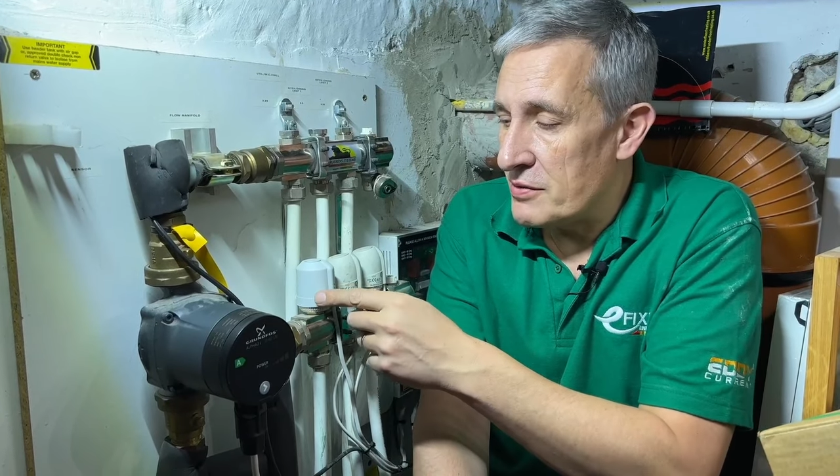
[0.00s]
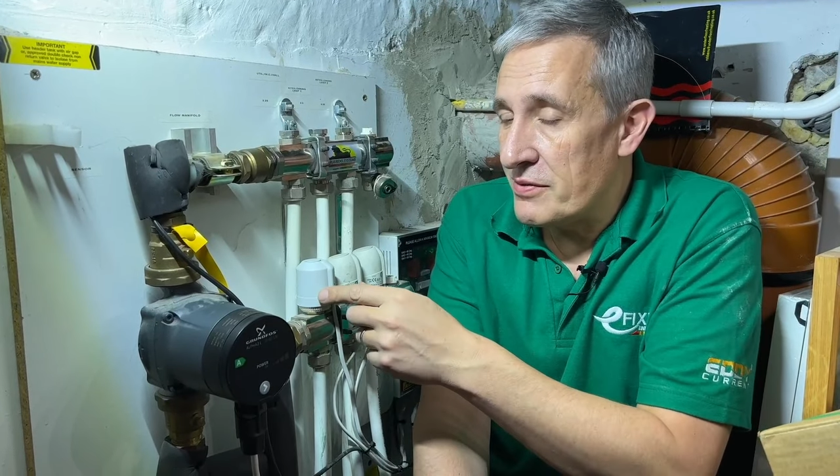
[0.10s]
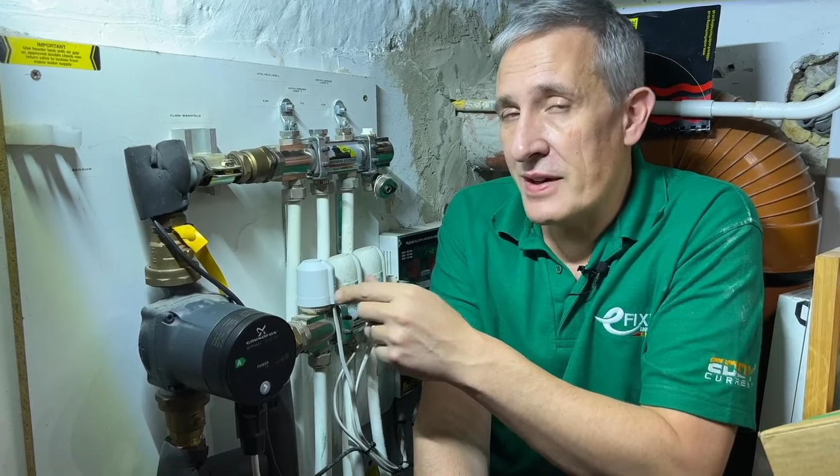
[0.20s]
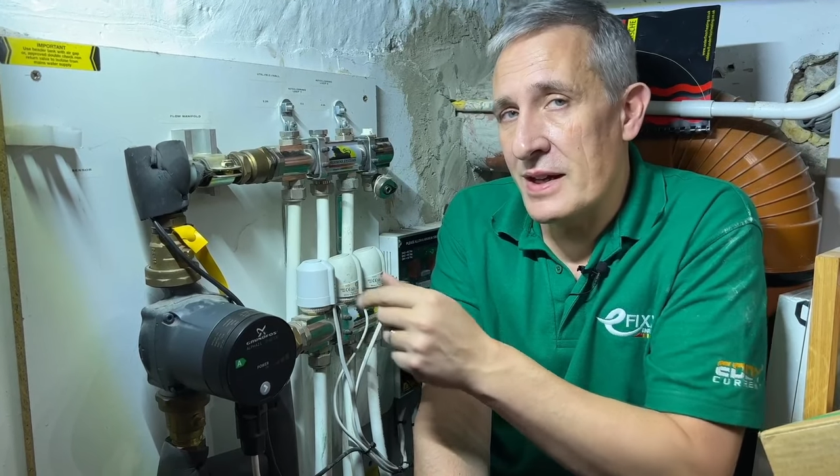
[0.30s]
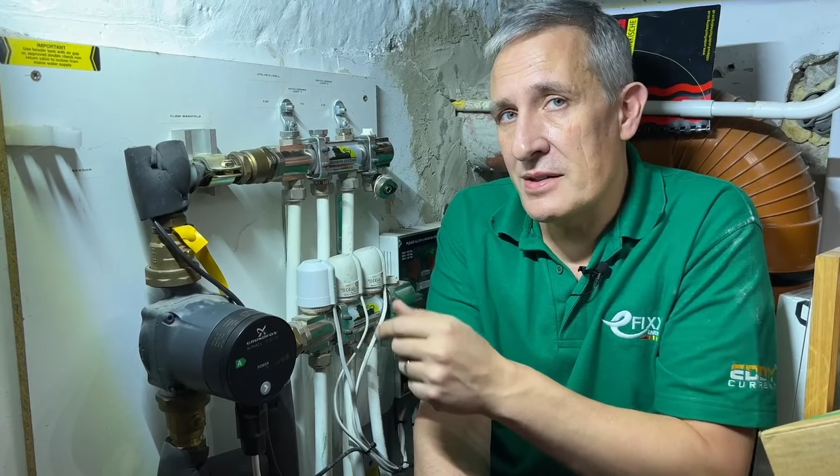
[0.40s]

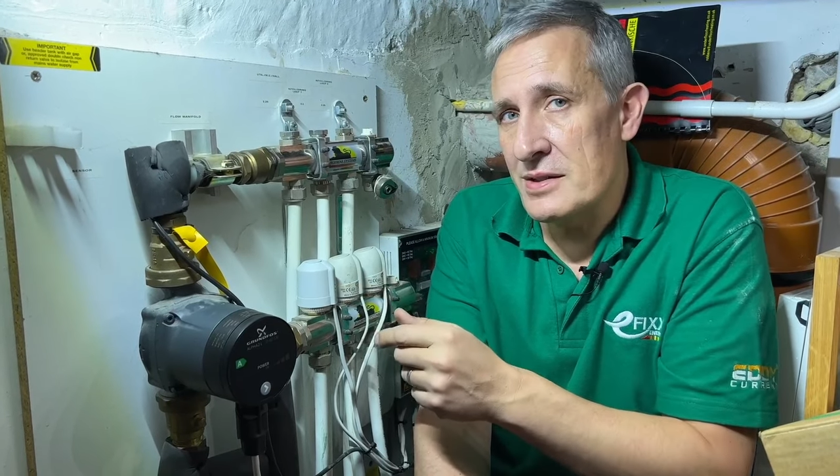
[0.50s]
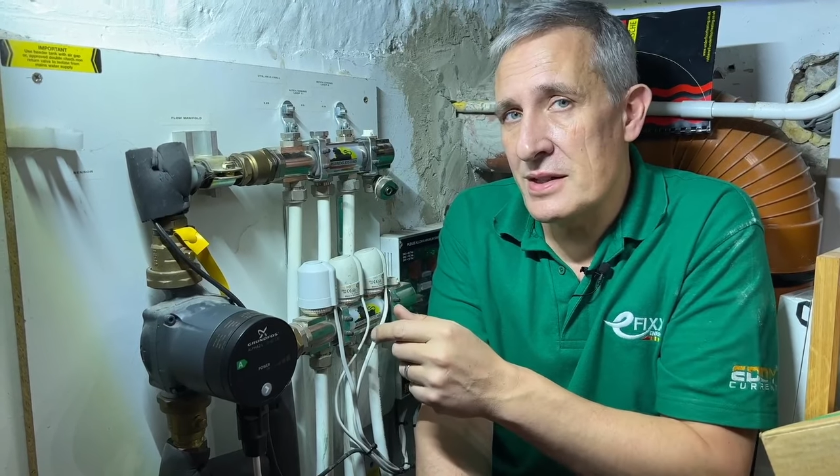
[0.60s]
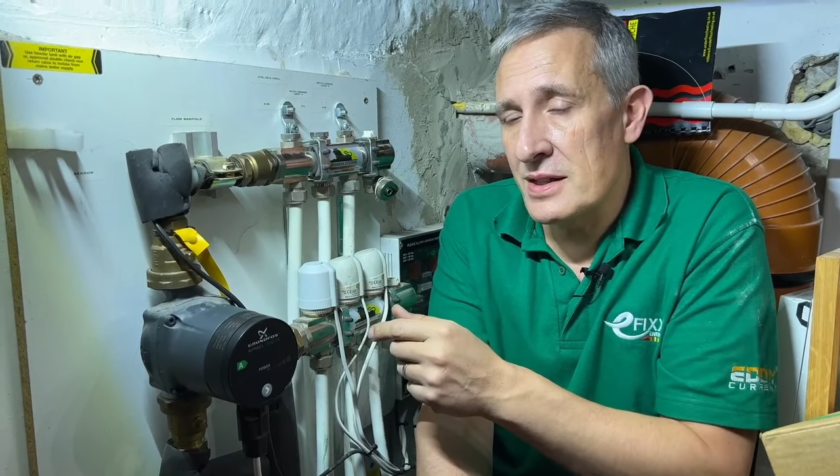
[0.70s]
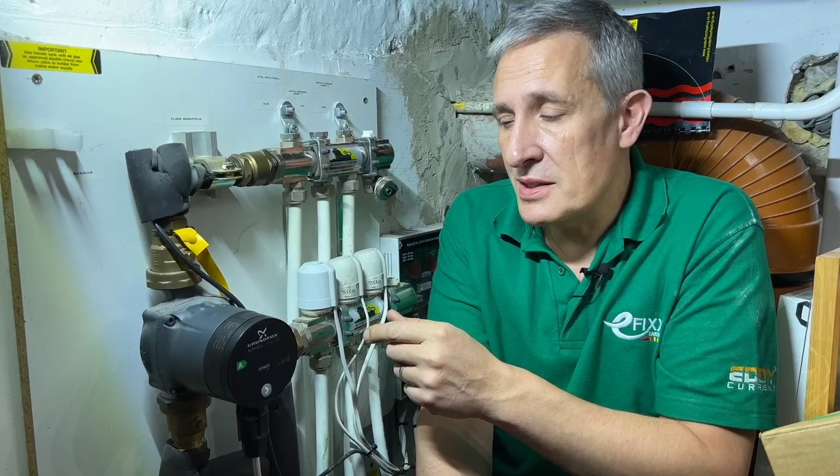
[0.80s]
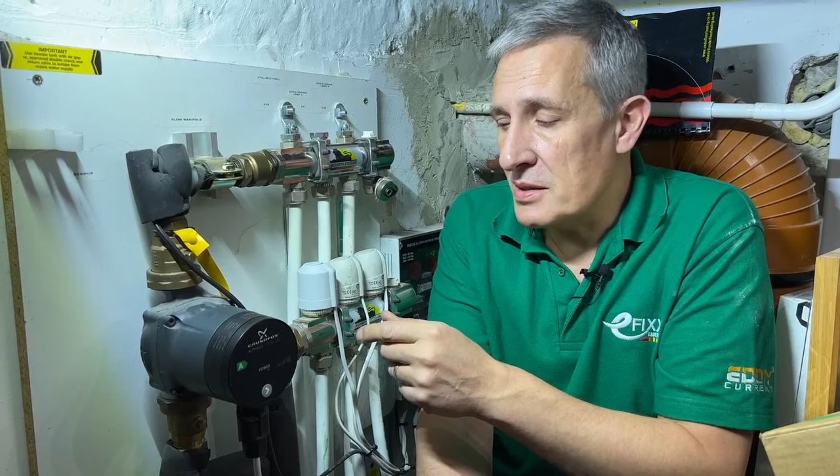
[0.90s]
fitted
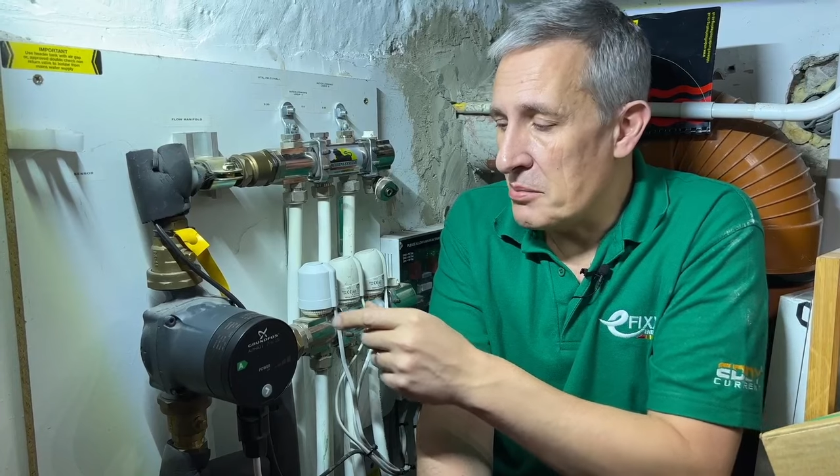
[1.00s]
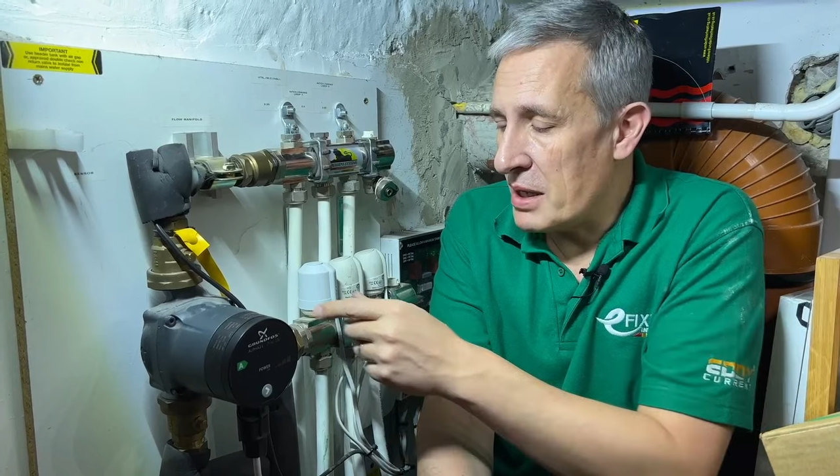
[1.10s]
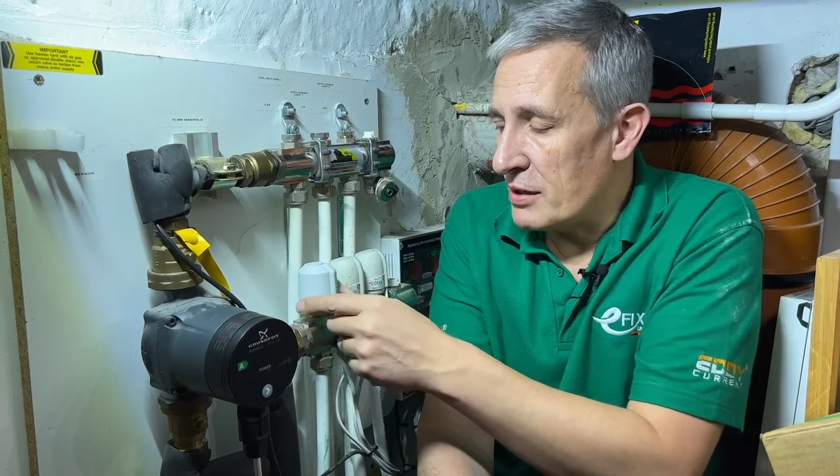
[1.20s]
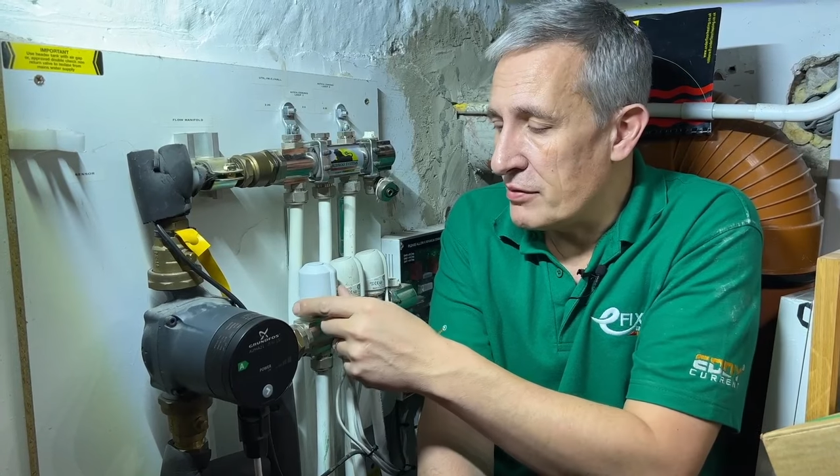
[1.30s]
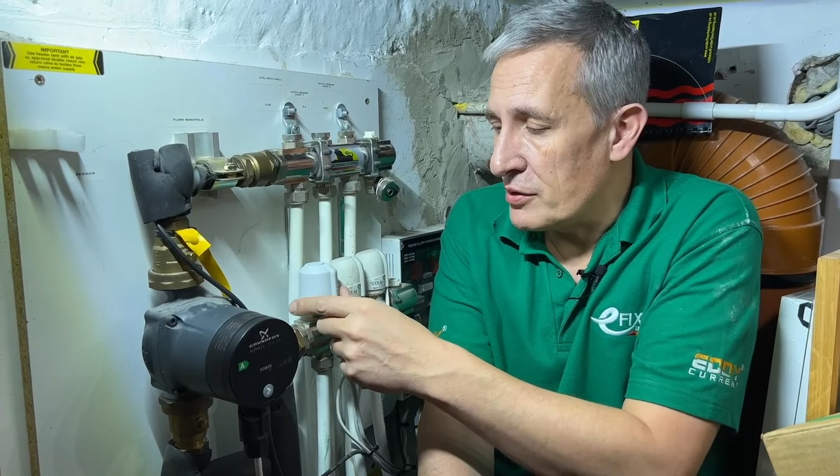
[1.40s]
to this
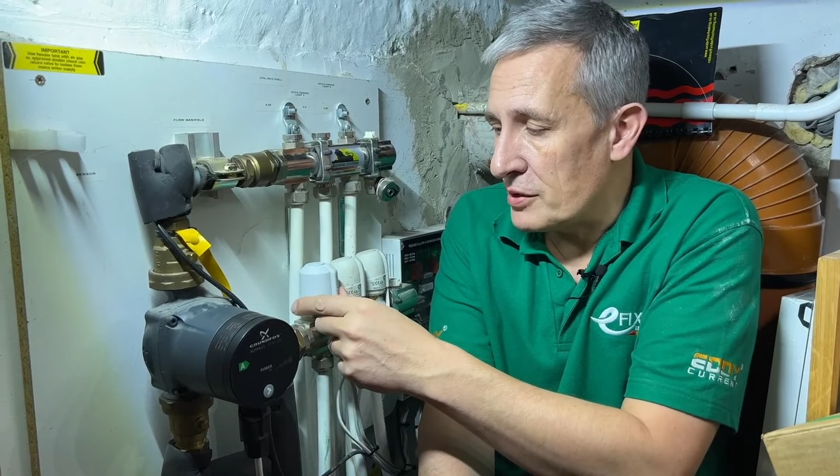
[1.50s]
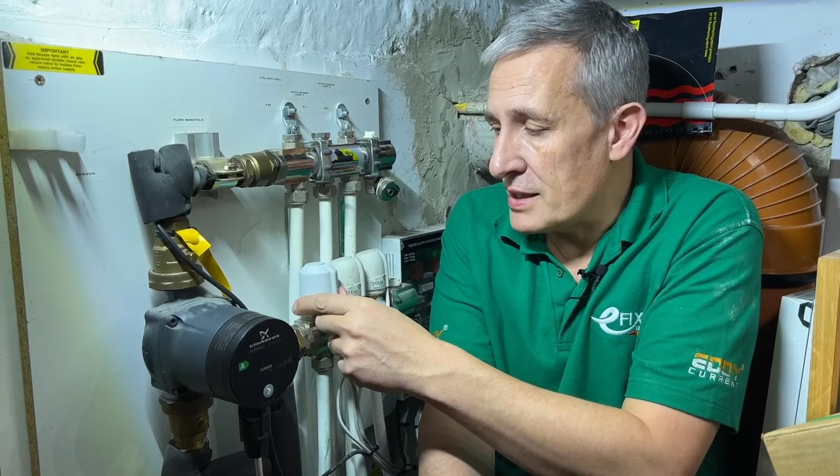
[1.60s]
manifold.